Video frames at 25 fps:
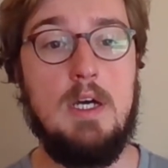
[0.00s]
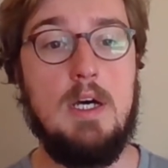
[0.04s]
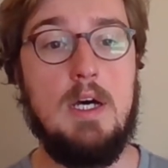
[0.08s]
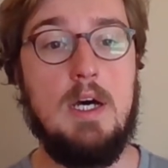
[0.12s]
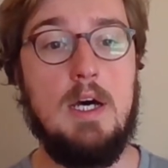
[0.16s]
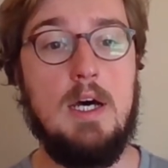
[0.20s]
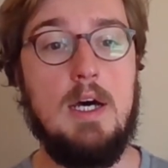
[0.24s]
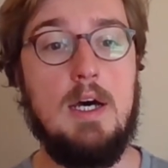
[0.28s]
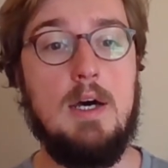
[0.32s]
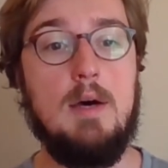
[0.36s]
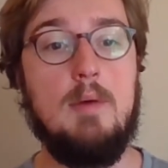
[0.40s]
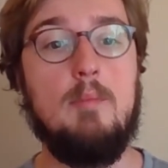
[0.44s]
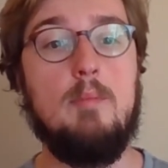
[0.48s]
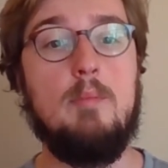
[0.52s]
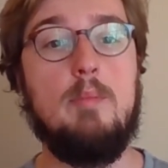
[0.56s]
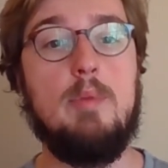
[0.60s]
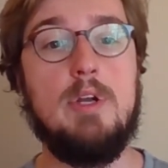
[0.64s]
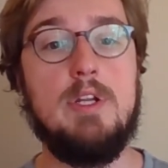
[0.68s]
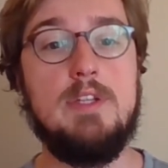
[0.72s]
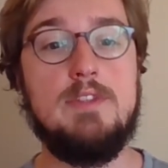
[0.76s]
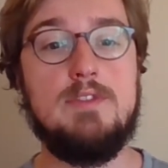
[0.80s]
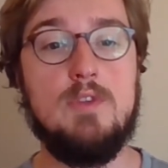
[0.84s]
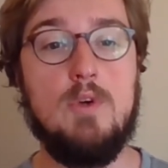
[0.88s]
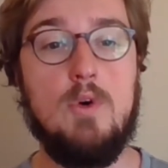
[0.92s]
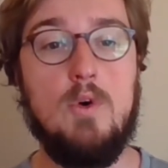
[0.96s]
But
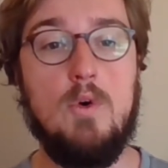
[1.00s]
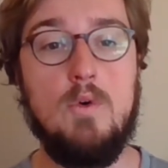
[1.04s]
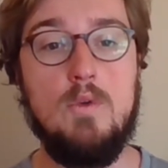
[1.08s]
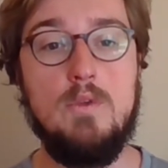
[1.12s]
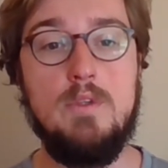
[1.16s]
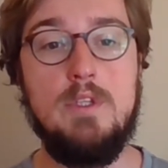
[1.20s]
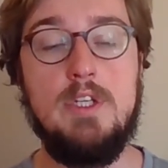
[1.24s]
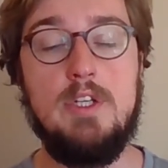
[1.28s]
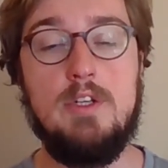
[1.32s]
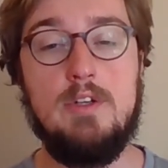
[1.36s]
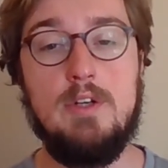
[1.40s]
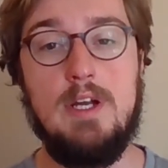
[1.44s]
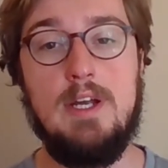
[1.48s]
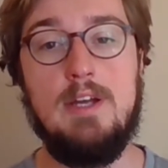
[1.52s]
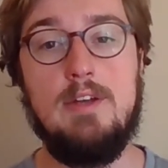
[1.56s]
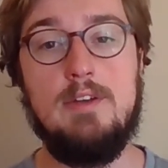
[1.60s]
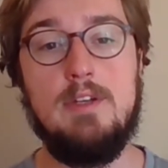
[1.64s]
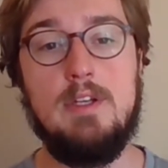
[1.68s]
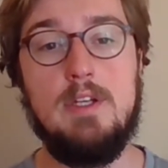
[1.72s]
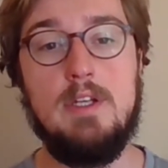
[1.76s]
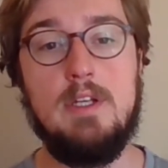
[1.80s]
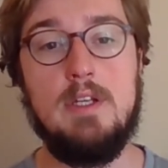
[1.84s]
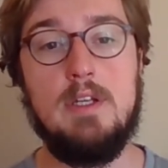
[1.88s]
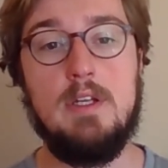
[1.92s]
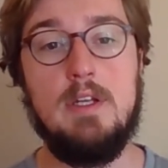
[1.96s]
it's only
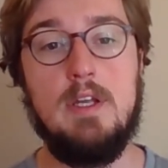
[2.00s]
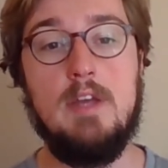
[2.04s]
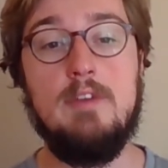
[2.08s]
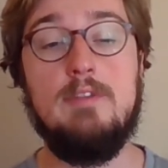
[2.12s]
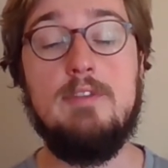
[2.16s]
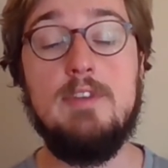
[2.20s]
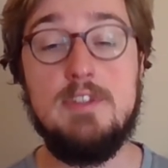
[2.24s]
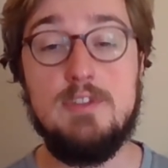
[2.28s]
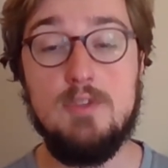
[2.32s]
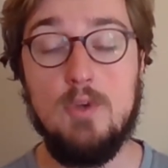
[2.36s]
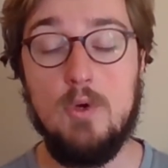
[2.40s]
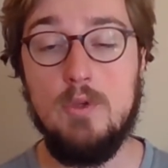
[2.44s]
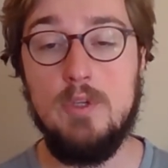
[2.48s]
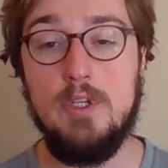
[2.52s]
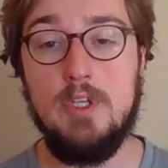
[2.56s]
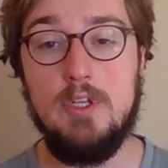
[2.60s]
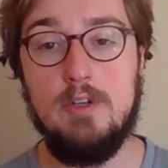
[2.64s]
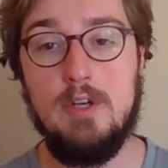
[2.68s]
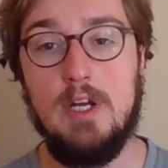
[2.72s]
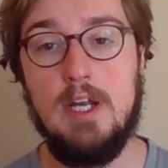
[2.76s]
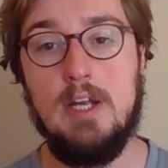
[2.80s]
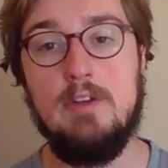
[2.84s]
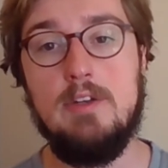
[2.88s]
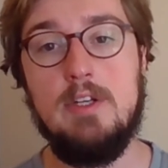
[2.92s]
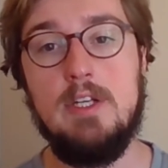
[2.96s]
grounding, if it's only
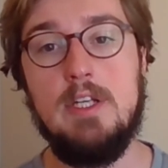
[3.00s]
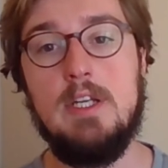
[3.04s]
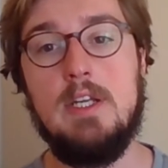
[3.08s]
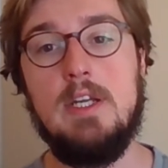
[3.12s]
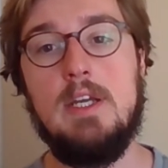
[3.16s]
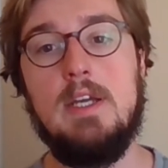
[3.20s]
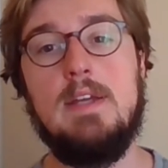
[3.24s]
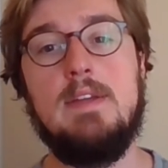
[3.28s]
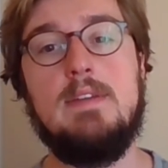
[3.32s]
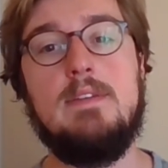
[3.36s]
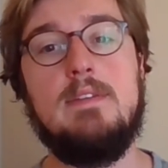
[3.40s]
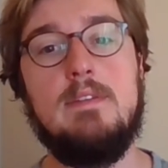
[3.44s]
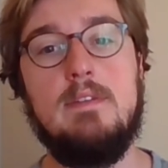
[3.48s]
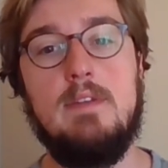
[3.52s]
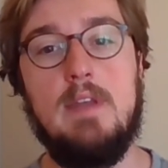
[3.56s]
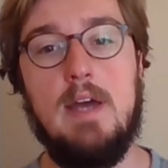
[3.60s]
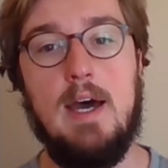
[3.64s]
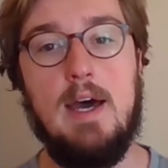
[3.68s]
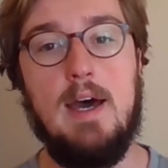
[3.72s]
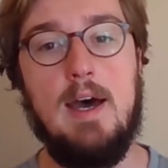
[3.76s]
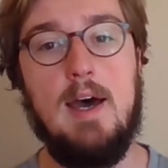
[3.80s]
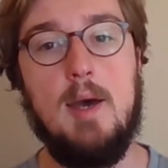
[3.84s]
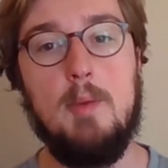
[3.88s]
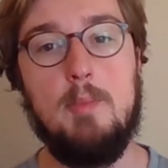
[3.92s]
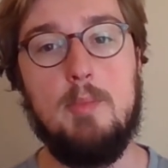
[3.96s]
grounding, it's
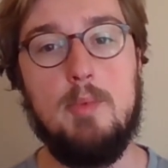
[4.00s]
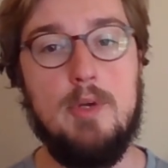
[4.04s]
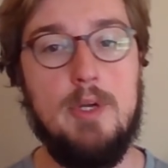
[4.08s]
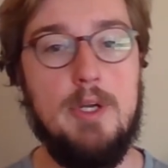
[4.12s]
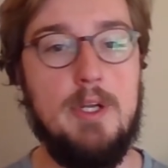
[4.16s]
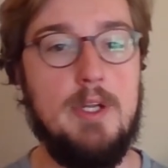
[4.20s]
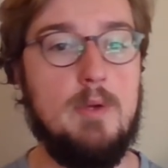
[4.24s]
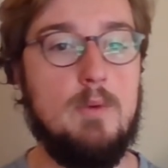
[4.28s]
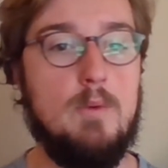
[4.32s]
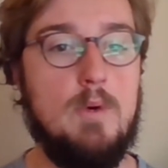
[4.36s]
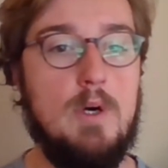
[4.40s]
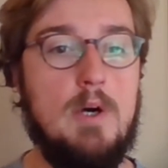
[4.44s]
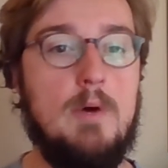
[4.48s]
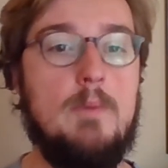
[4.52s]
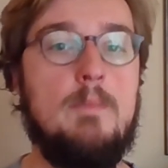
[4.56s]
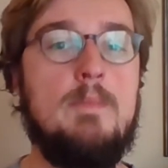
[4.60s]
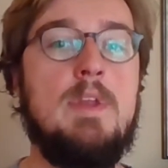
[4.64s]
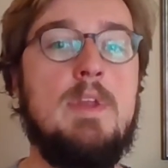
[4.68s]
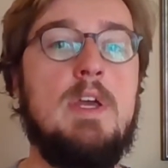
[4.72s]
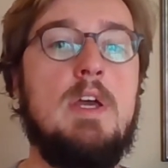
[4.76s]
not operating well.